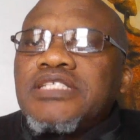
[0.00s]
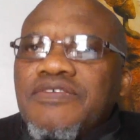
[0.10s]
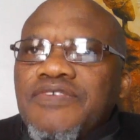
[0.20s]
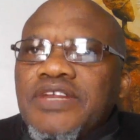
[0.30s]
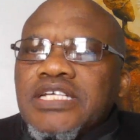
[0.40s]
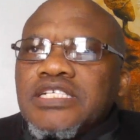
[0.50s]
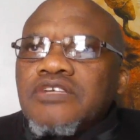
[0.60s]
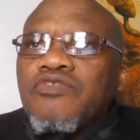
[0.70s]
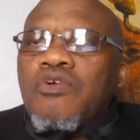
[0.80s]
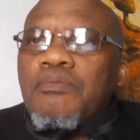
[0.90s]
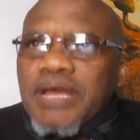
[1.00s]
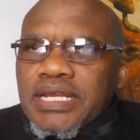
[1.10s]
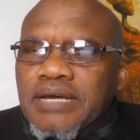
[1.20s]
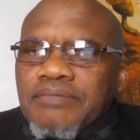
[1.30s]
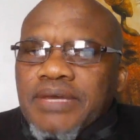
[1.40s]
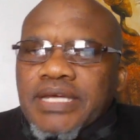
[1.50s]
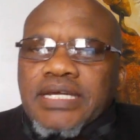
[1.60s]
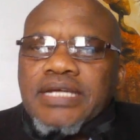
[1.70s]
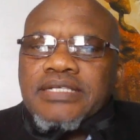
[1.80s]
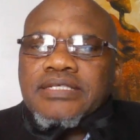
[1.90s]
definition for murder.
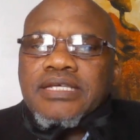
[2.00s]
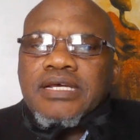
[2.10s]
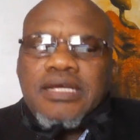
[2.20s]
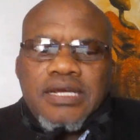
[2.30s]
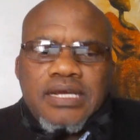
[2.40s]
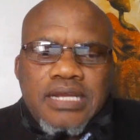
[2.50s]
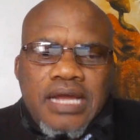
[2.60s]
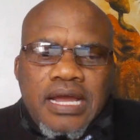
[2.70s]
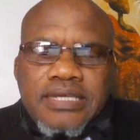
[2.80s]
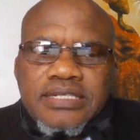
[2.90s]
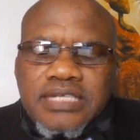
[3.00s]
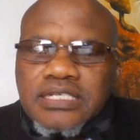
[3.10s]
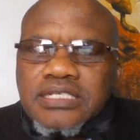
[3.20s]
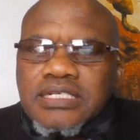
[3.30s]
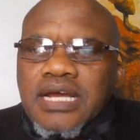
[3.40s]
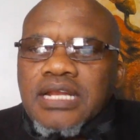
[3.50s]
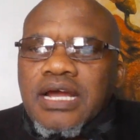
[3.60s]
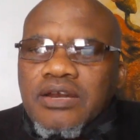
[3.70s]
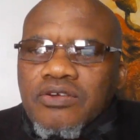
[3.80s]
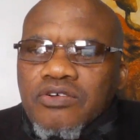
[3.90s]
Murder is an intentional,
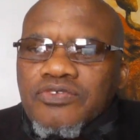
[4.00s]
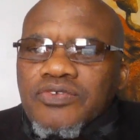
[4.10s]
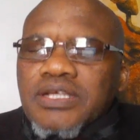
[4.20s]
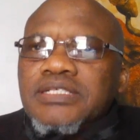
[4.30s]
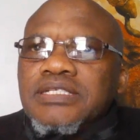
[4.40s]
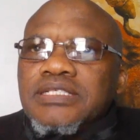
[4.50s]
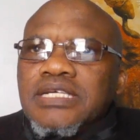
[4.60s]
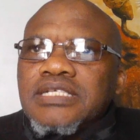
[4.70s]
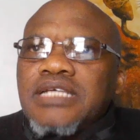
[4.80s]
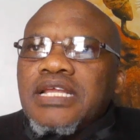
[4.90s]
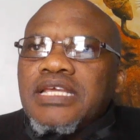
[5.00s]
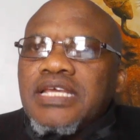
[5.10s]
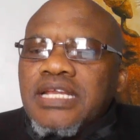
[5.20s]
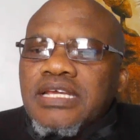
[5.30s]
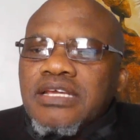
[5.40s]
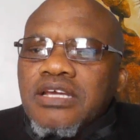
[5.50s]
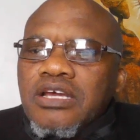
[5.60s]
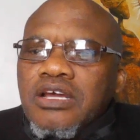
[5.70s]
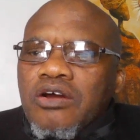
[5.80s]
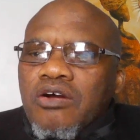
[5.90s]
unlawful, and intentional killing
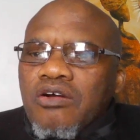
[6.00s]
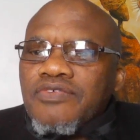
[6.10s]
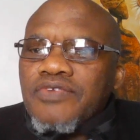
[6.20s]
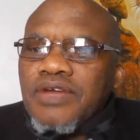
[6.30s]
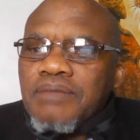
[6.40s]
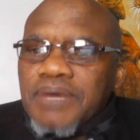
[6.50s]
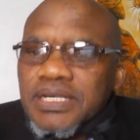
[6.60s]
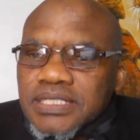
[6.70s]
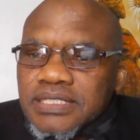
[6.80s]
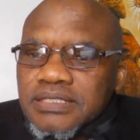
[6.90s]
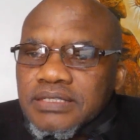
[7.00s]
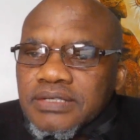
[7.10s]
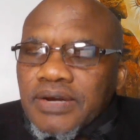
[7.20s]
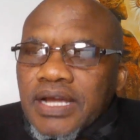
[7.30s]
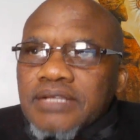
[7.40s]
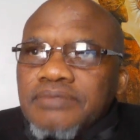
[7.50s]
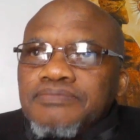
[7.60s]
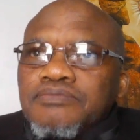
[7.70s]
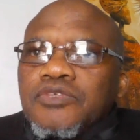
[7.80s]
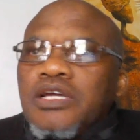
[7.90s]
of a person, right?
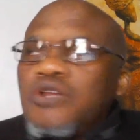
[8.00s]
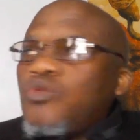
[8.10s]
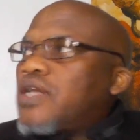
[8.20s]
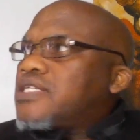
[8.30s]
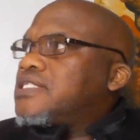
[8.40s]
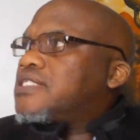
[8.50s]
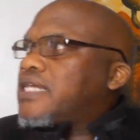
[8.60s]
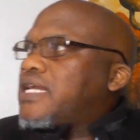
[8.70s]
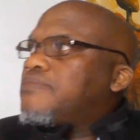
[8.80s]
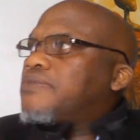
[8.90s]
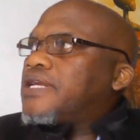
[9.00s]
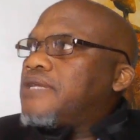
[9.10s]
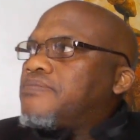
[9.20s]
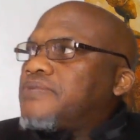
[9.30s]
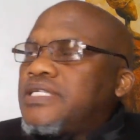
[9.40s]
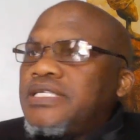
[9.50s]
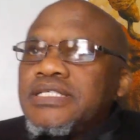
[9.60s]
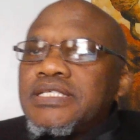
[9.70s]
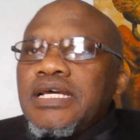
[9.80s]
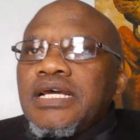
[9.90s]
And what is rape? Rape
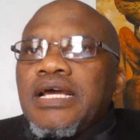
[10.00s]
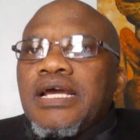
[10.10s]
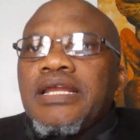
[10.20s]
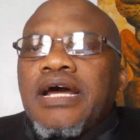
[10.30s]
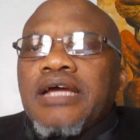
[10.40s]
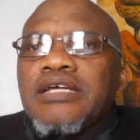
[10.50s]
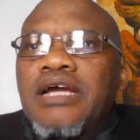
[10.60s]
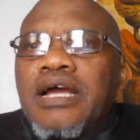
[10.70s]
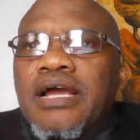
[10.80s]
is an